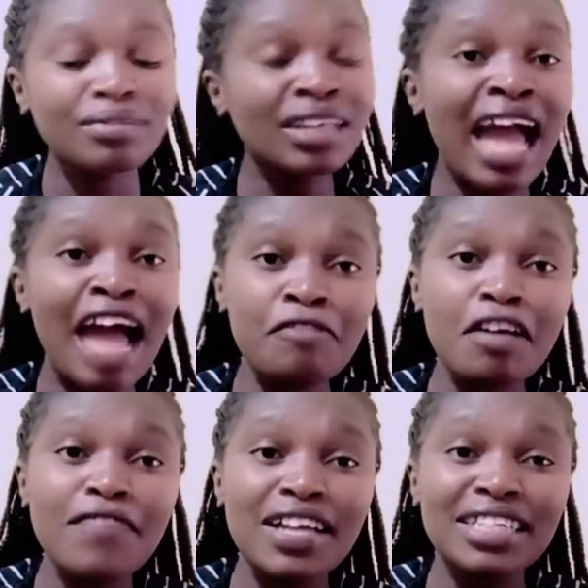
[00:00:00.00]
I've
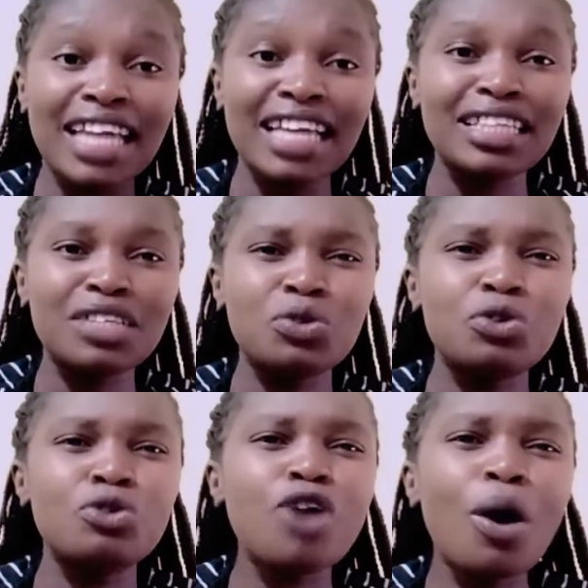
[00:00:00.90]
not felt like this
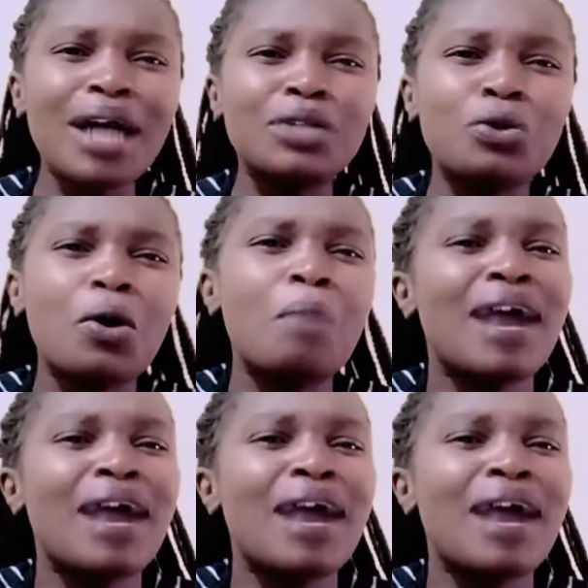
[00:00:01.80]
too. You don't want to go